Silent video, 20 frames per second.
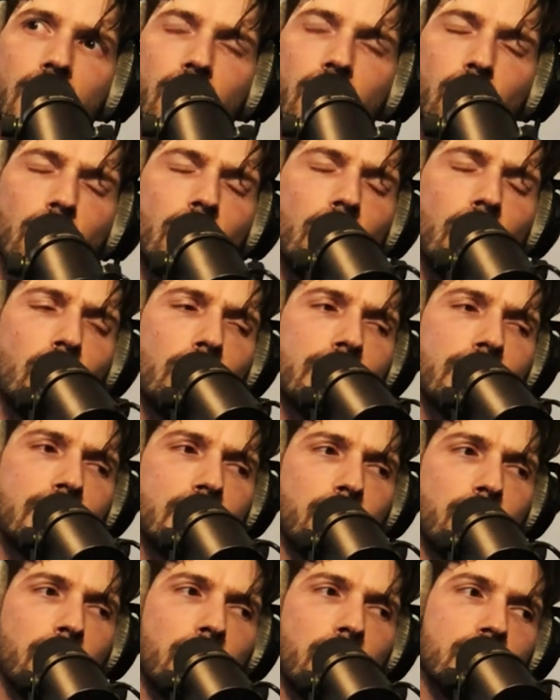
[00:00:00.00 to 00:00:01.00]
always
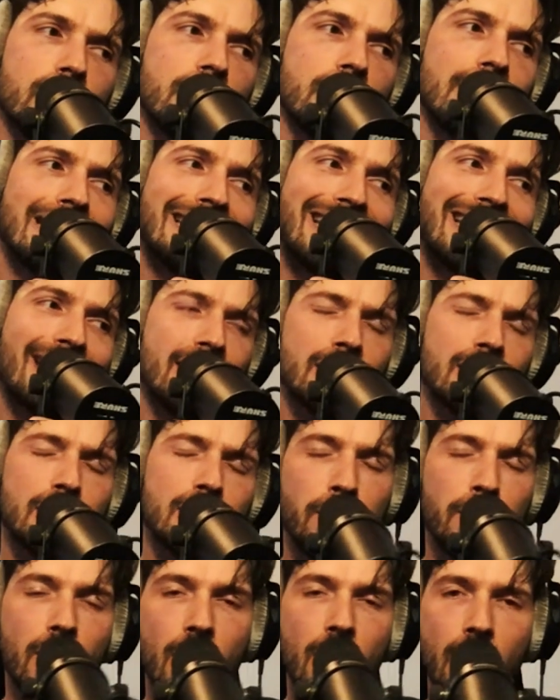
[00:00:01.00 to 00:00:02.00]
the most intense
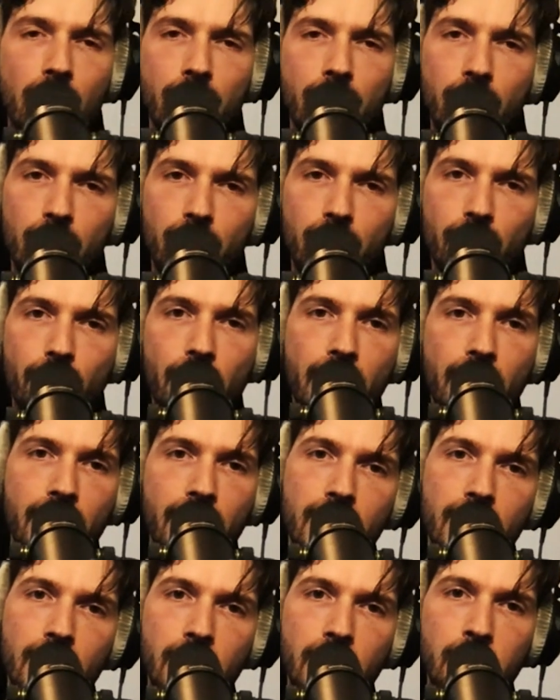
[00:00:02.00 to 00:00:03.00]
part of
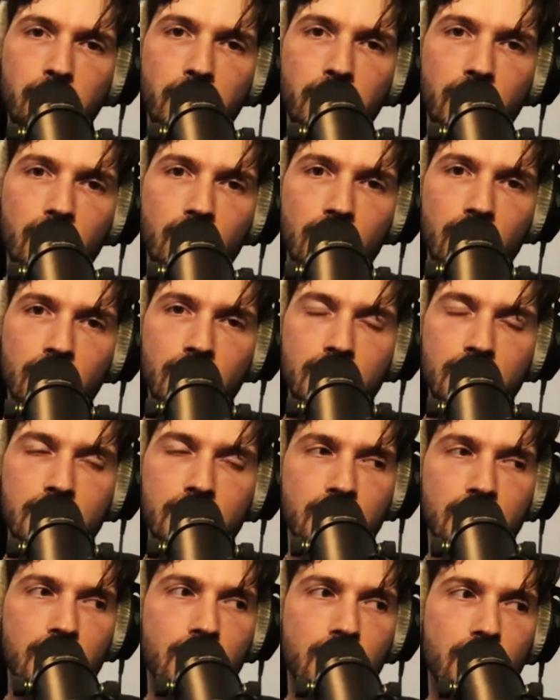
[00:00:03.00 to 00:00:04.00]
writing, because
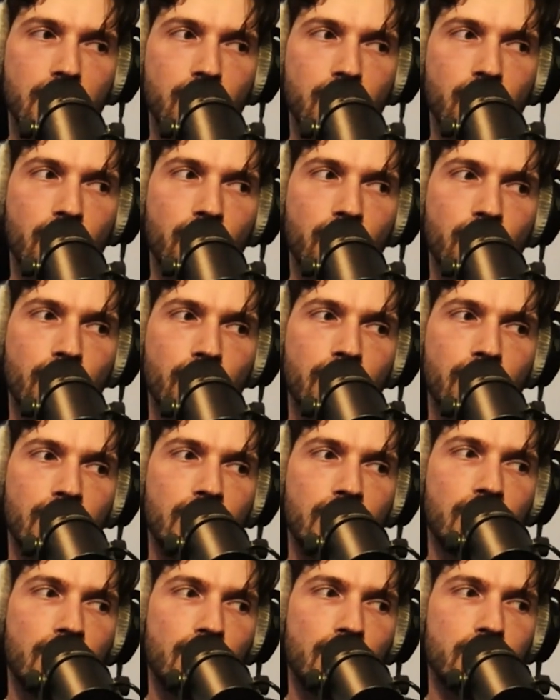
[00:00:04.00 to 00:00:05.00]
if
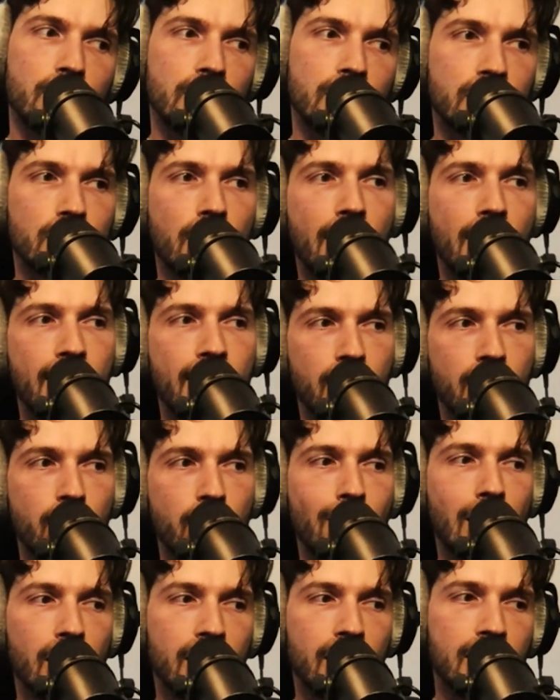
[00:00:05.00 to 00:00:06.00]
I'm just writing
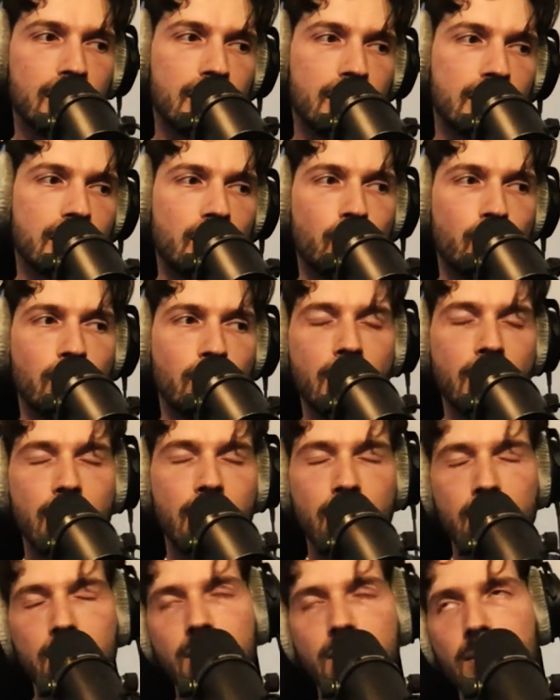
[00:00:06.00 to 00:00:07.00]
melodies, I'm
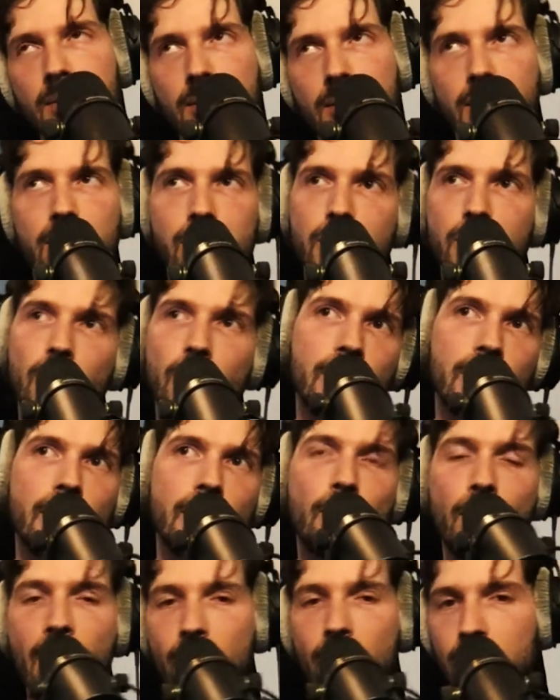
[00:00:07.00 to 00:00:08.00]
like joking
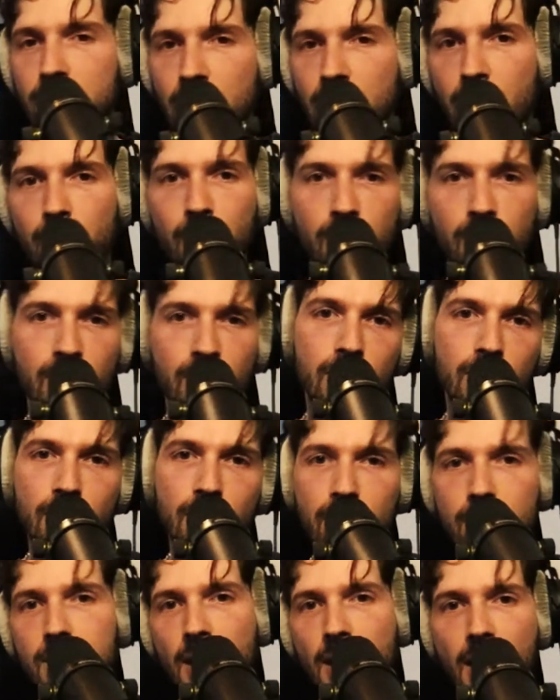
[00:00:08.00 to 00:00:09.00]
around
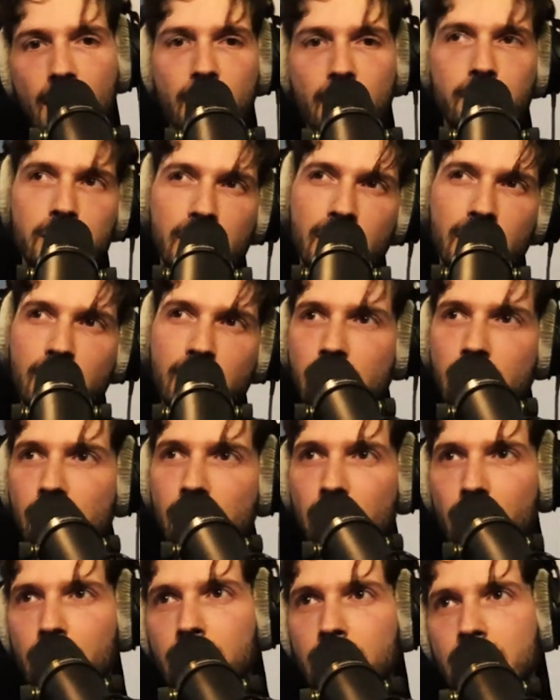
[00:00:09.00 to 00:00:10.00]
sometimes, and the
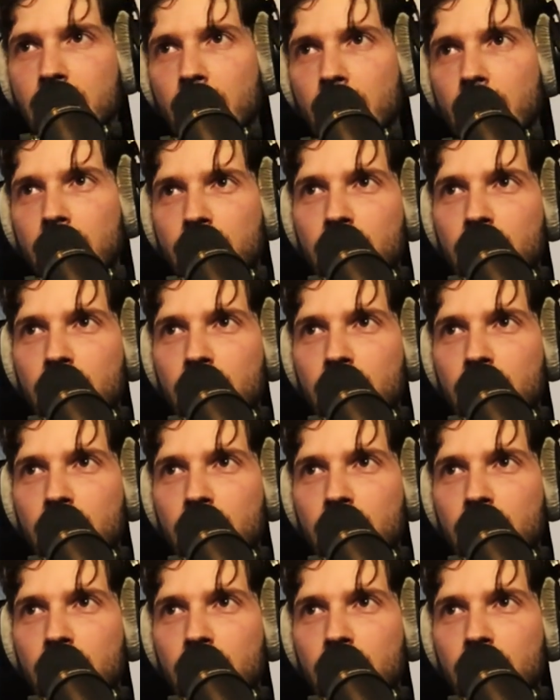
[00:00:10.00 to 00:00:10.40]
lyrics I